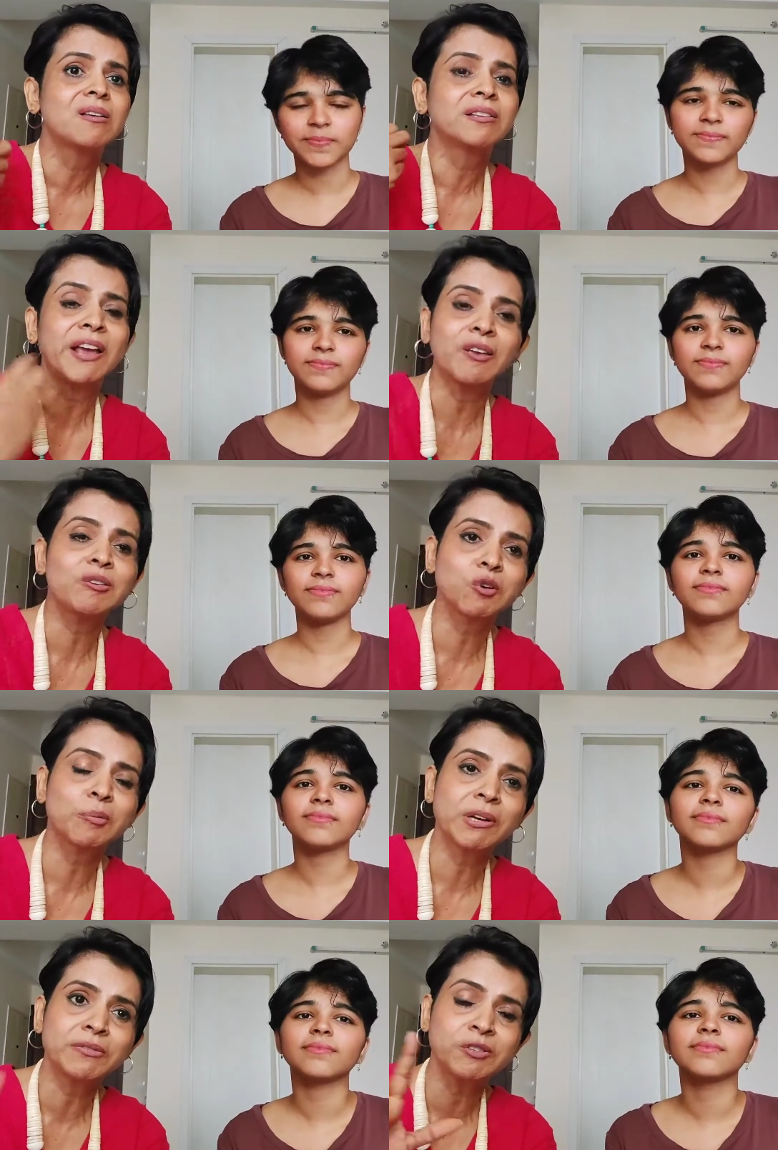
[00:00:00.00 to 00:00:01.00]
Speaker 1: Thank you so
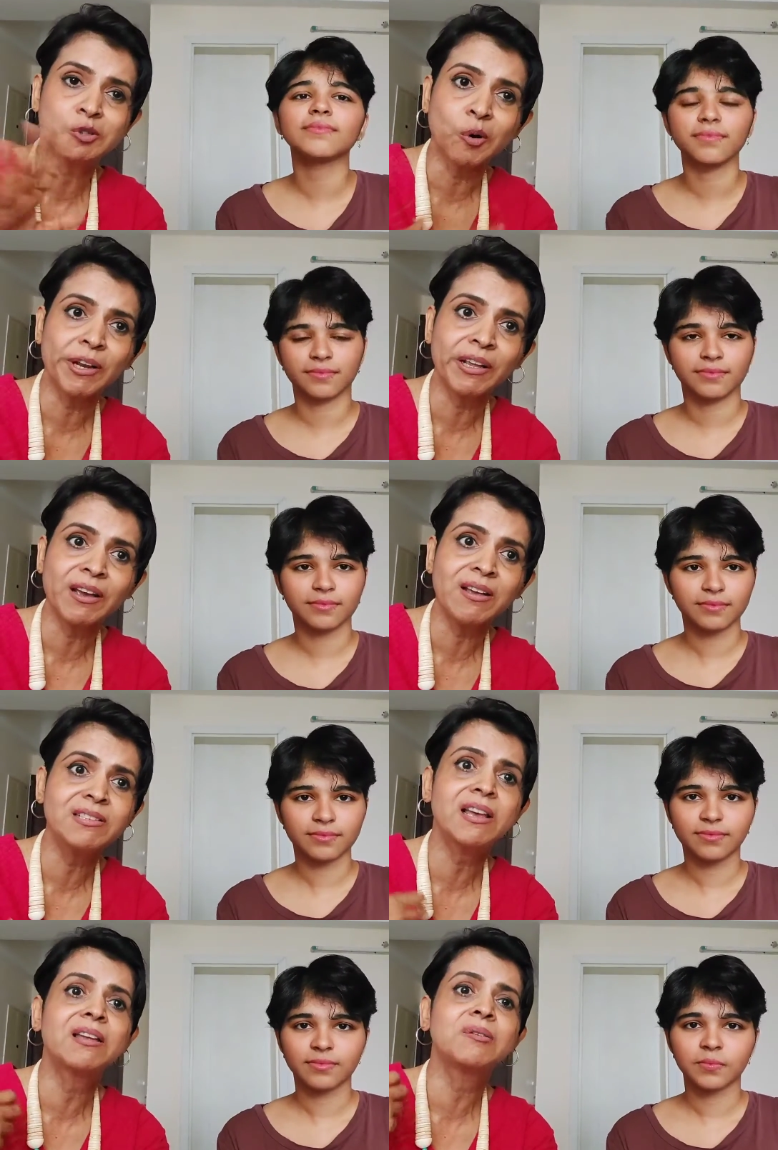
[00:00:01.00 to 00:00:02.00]
much for joining
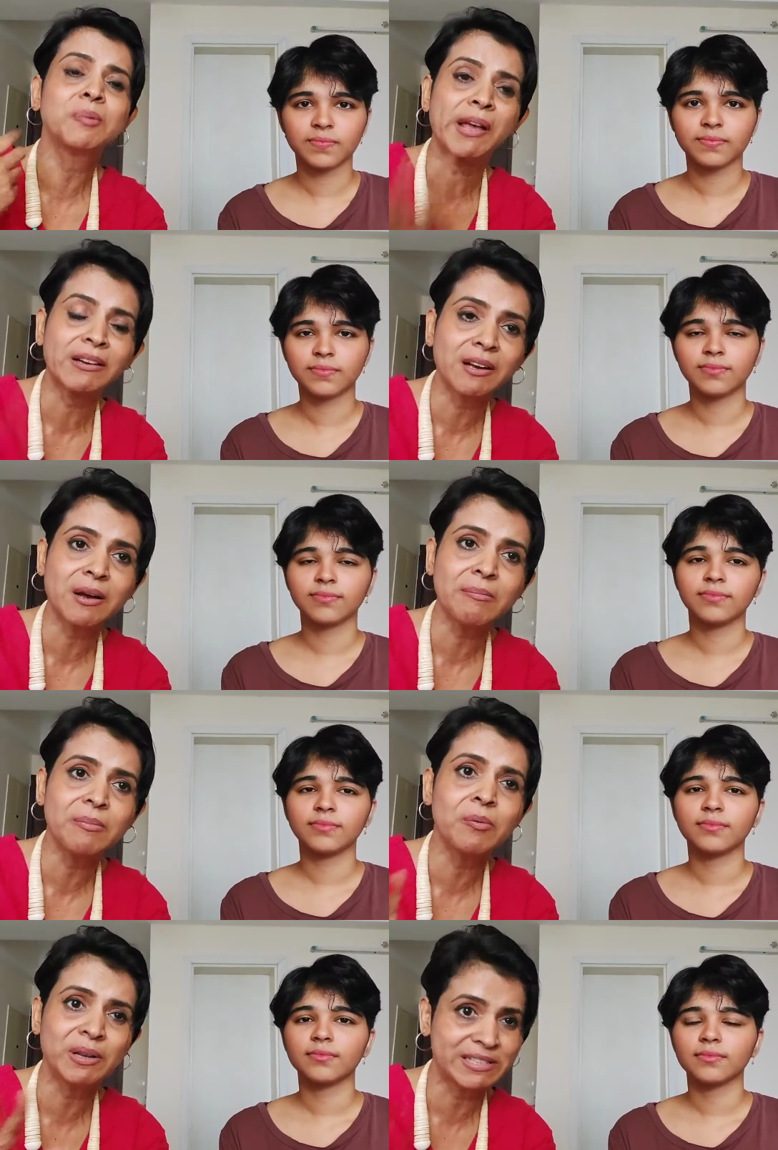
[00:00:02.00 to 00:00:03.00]
us and
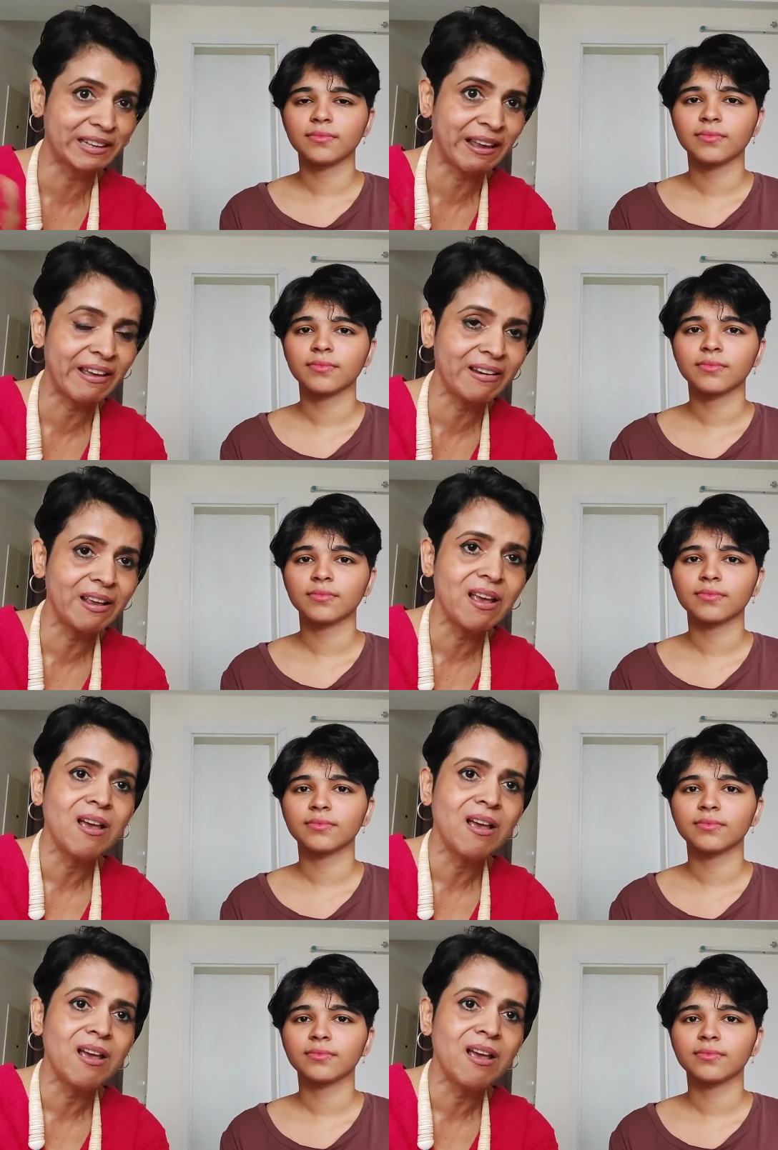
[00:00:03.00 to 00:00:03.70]
welcome once again.